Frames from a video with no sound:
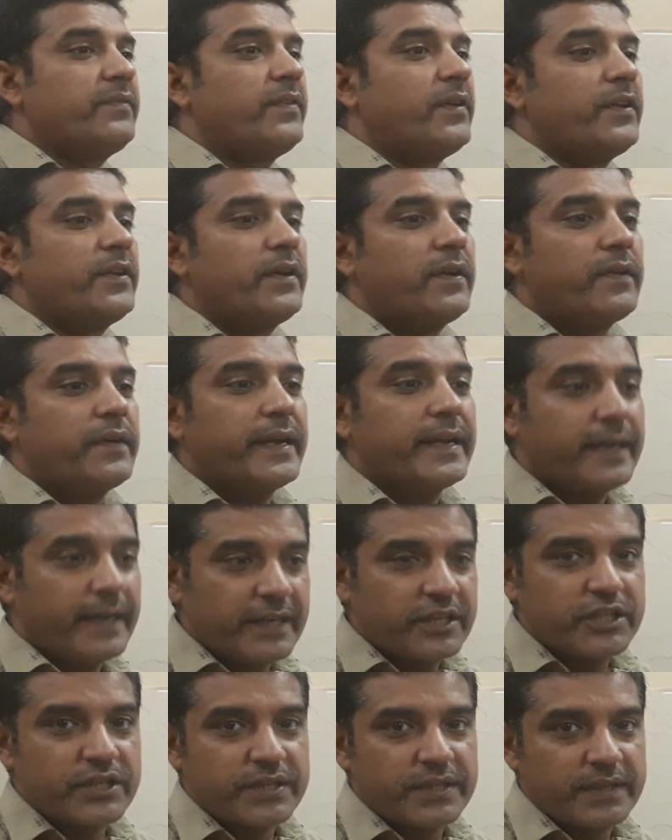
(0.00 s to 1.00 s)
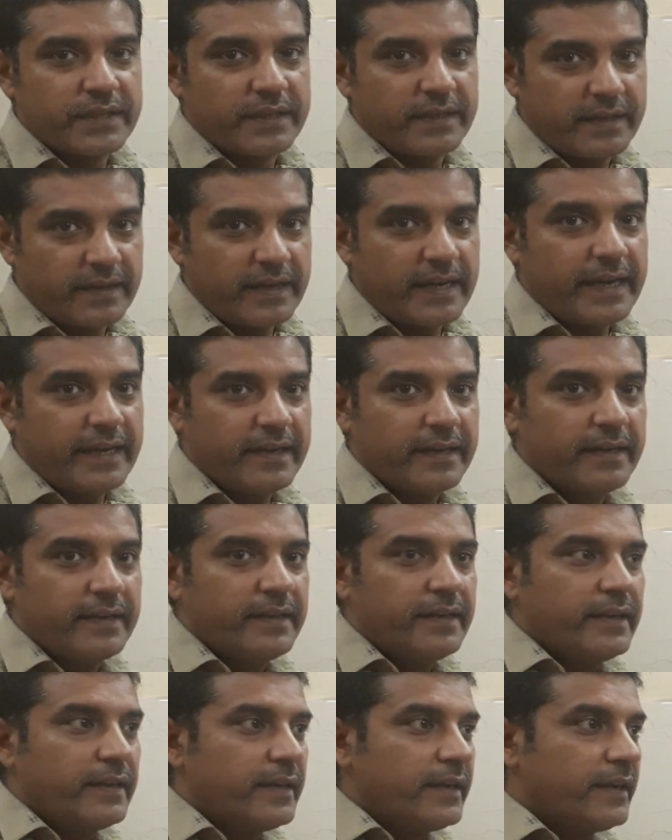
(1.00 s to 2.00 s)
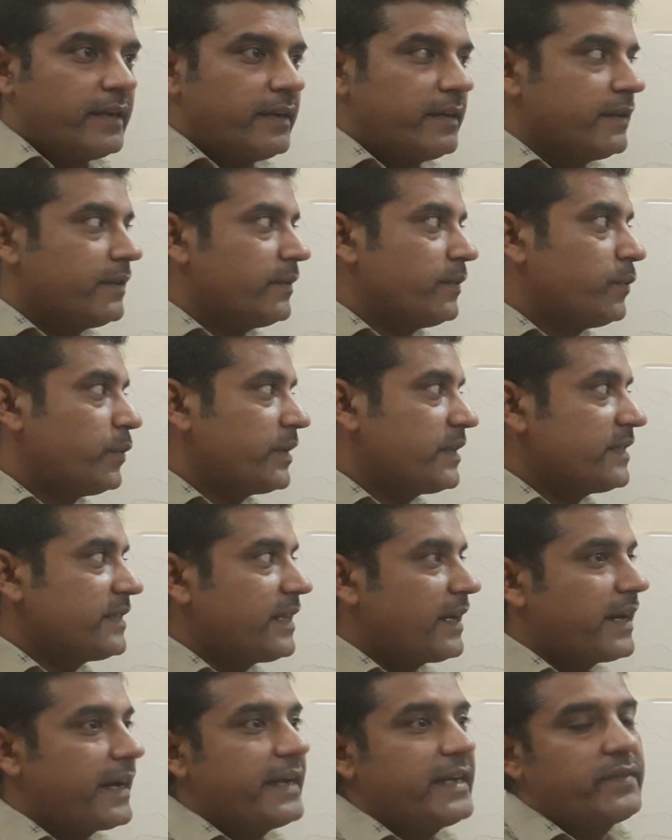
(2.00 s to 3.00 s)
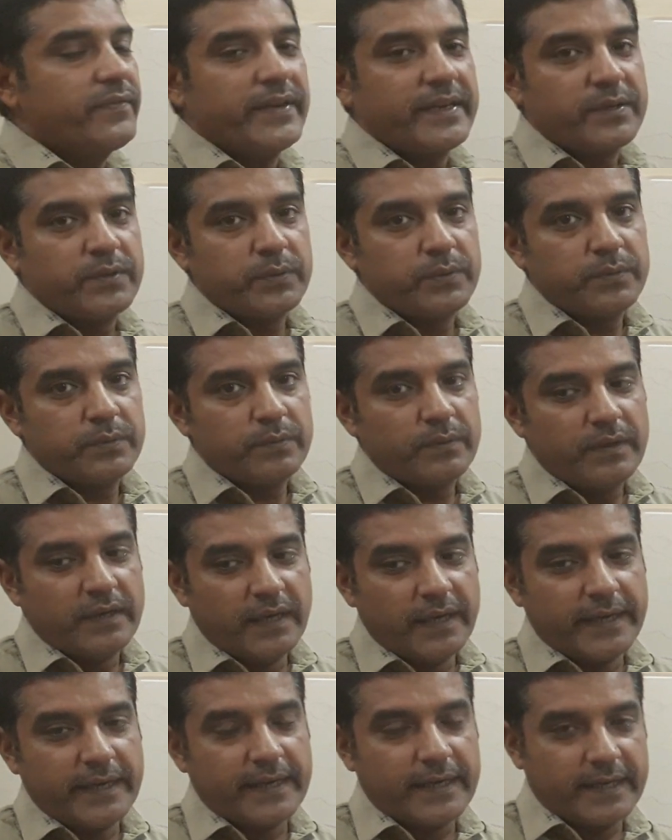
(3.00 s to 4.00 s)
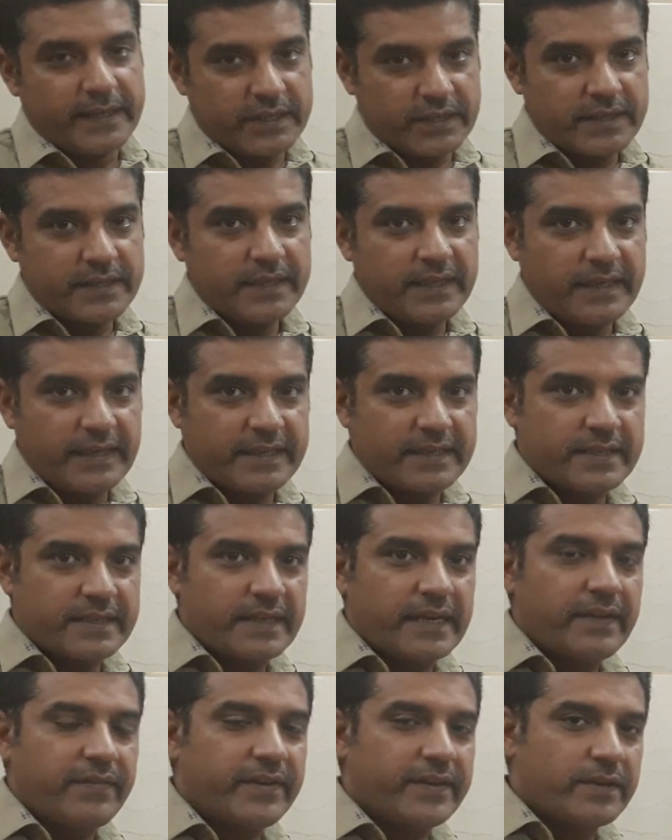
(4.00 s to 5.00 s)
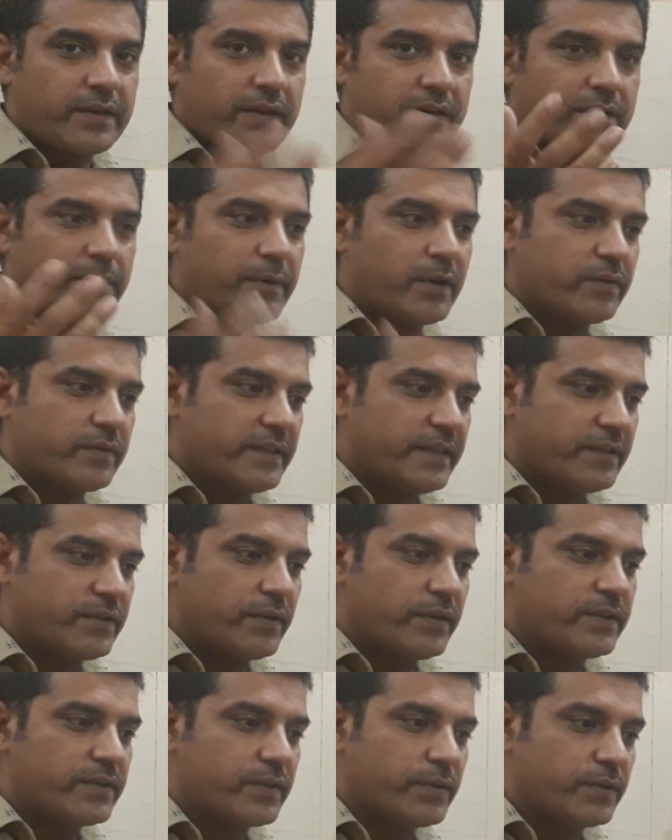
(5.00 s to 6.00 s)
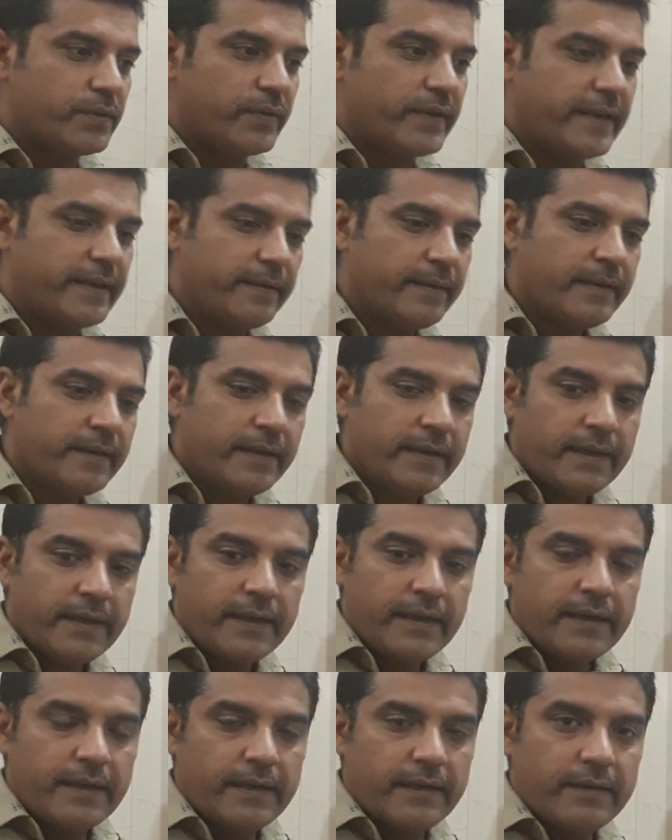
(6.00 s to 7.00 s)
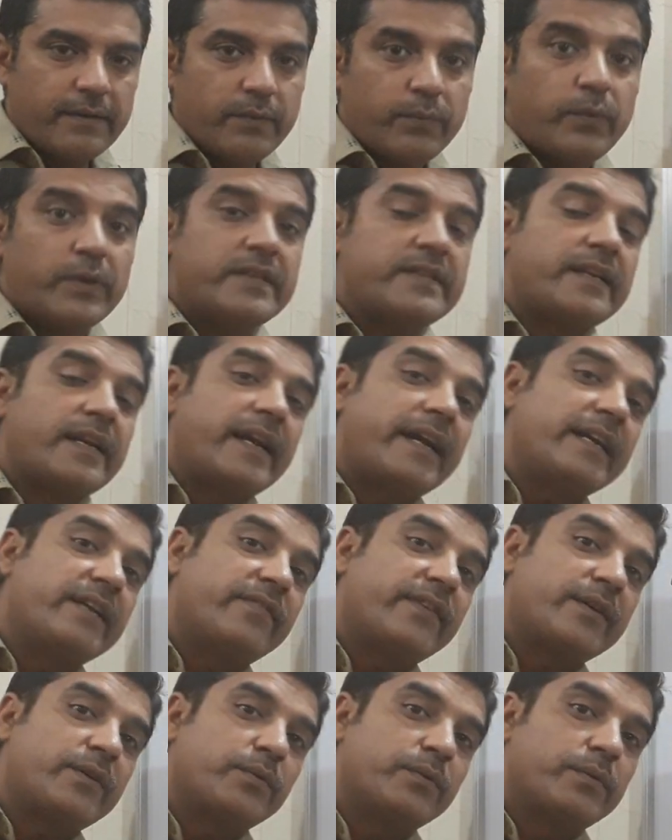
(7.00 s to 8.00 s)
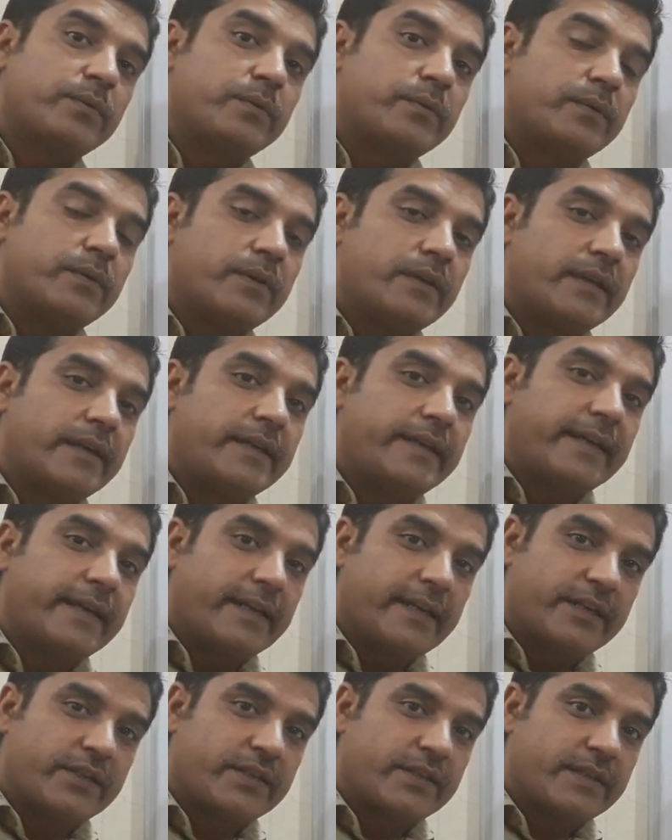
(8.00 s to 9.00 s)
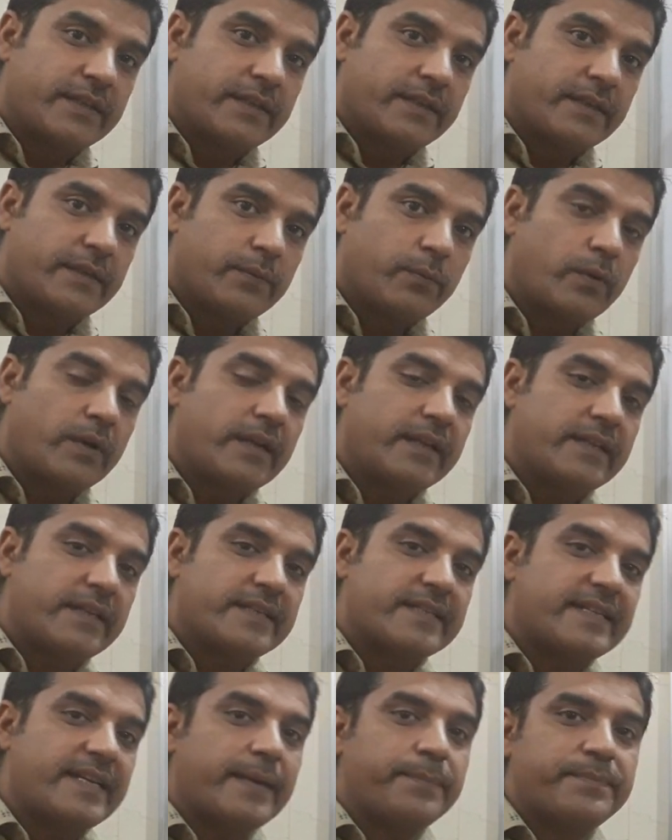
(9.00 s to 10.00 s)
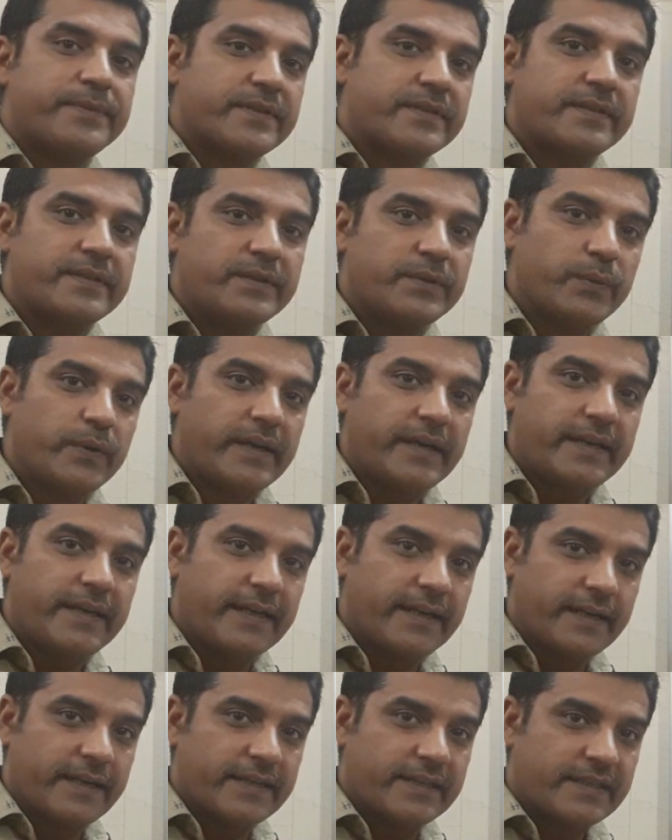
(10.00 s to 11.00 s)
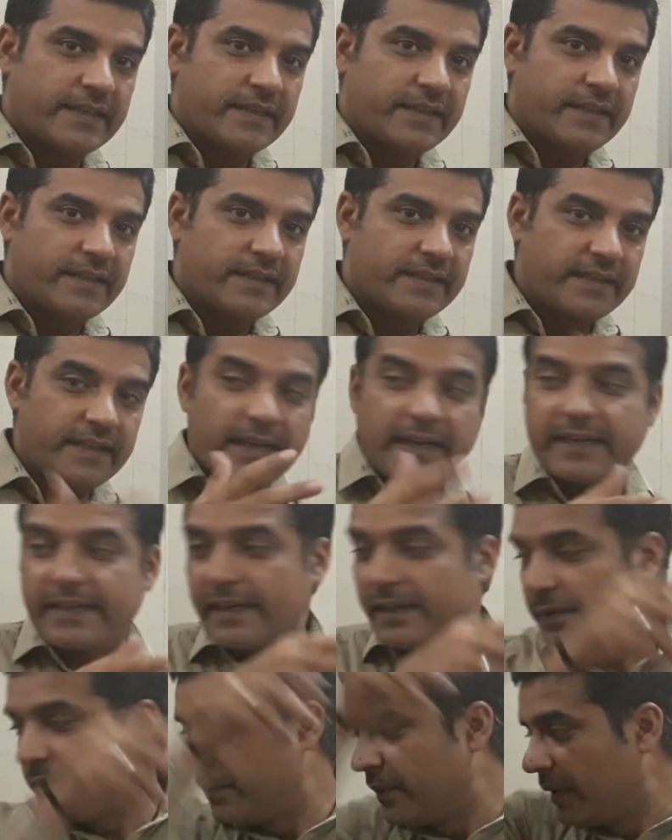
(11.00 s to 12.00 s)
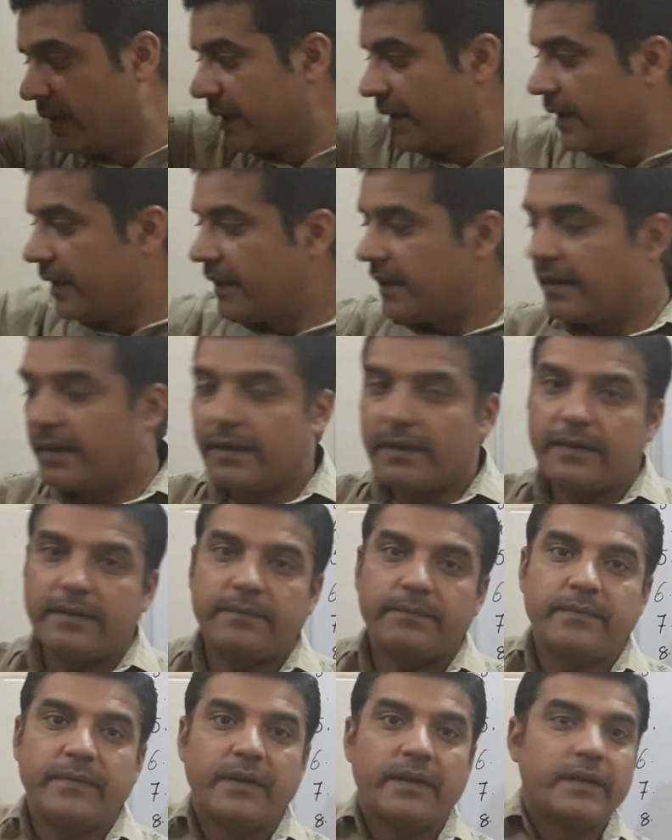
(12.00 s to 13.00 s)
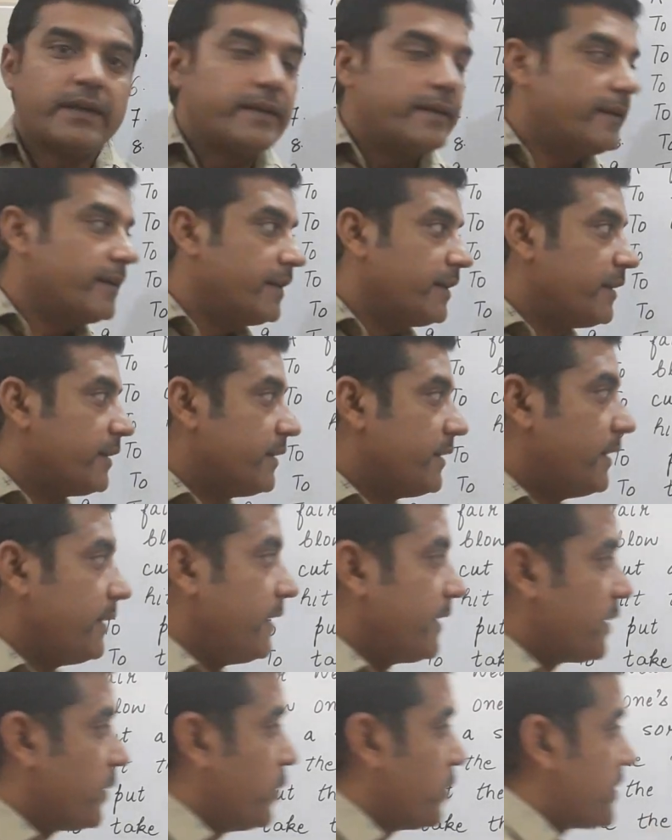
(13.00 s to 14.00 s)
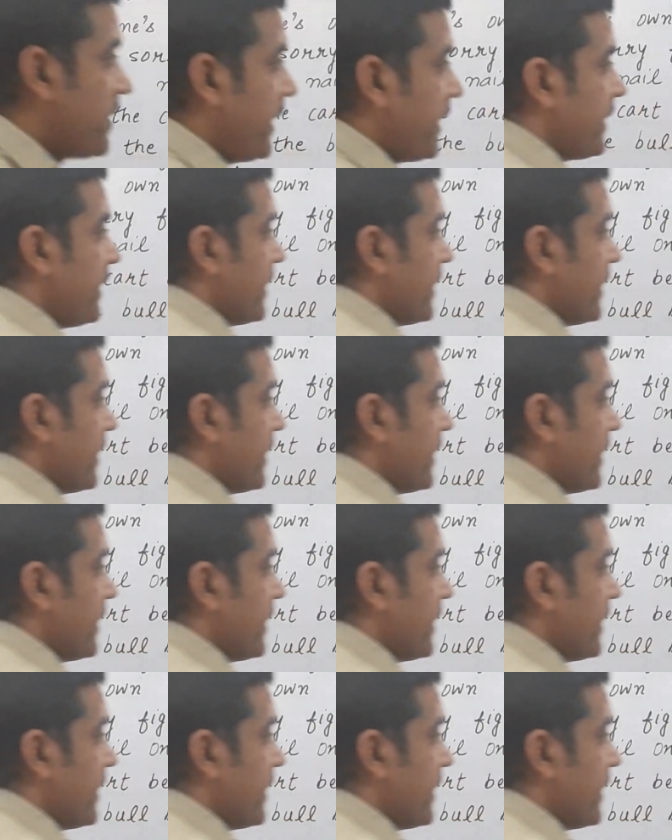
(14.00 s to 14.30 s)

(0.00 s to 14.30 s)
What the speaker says: for your English, right? What is the right way to learn English? Let's have a talk about this also today. What is the right way to learn English? What are the steps to learn English? See, I'll tell you. Uh, it goes like